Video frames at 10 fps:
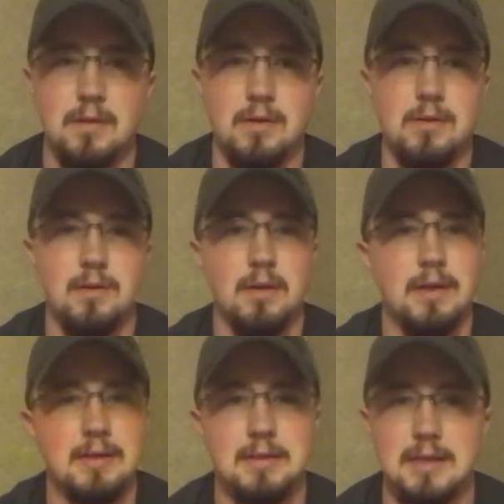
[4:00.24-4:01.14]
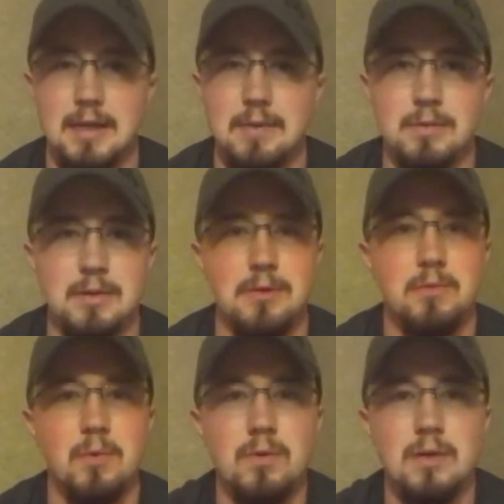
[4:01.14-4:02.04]
I hate to say it, but you're
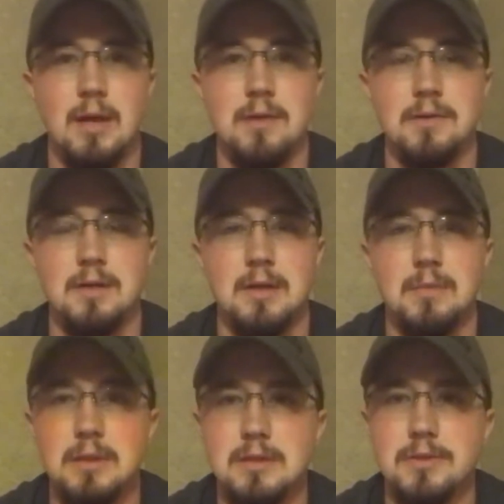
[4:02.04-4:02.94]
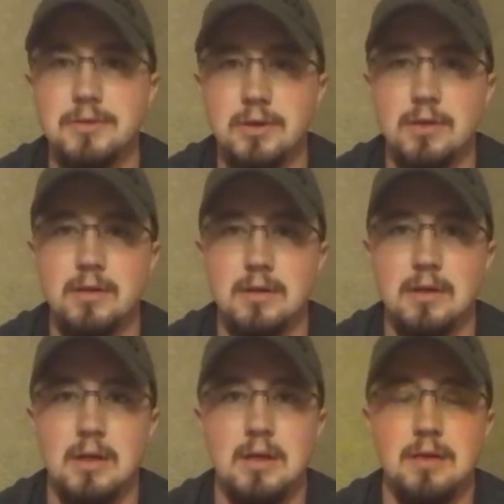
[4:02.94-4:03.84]
more likely going to miss your target.
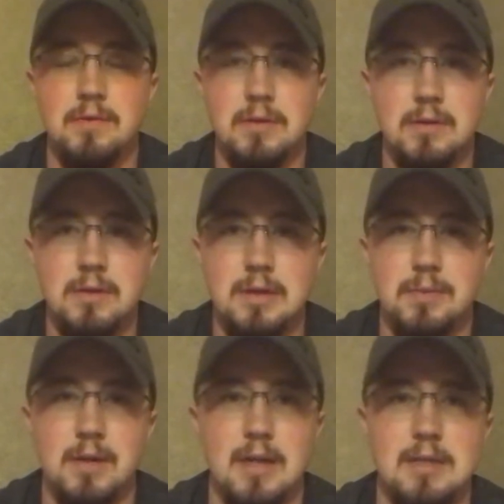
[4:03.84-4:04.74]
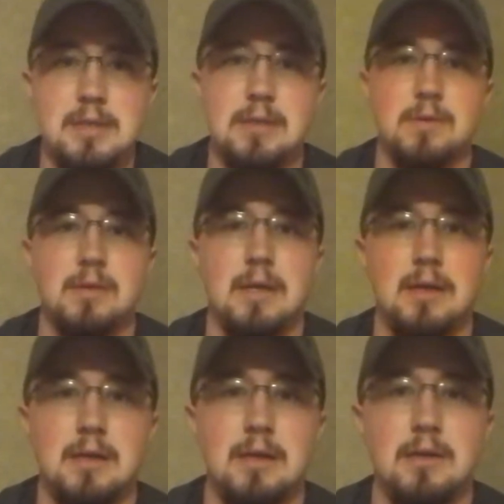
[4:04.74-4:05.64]
If you don't get practicing with
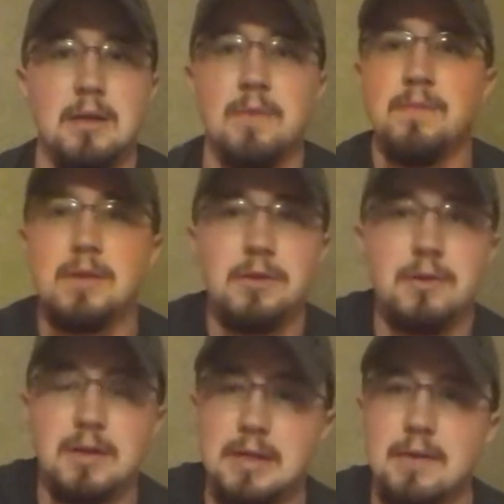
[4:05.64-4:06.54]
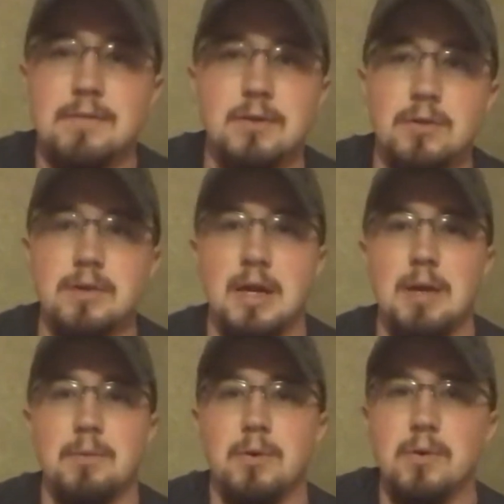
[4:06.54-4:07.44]
that gun, you're going to have a hard
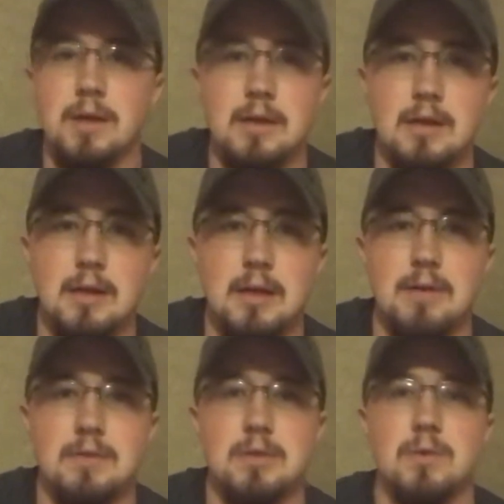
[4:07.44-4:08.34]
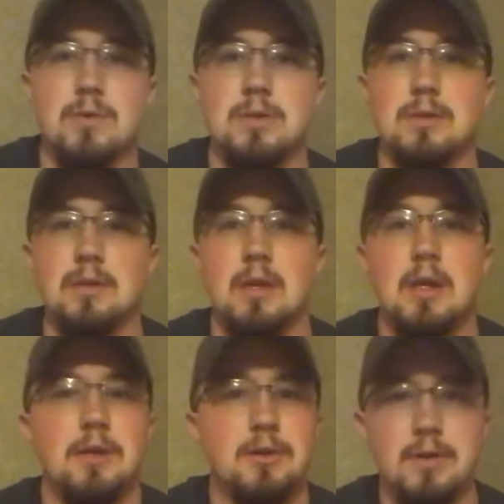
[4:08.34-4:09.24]
time pulling that gun out of its holster.
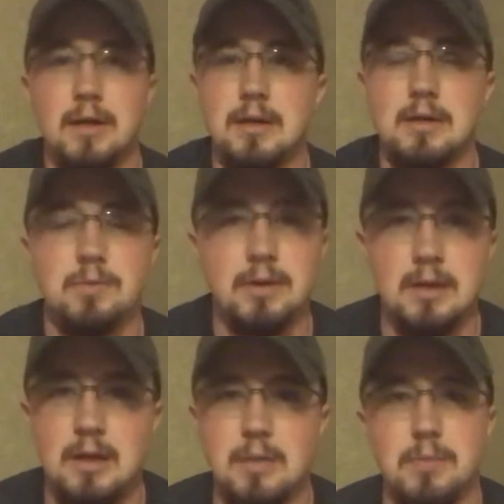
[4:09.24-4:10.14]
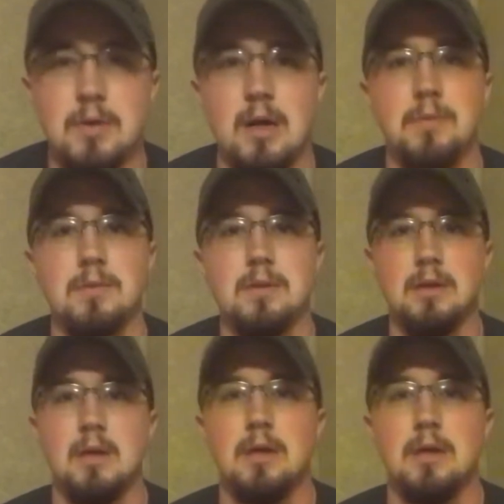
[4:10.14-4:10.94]
You're not going to bring it up properly.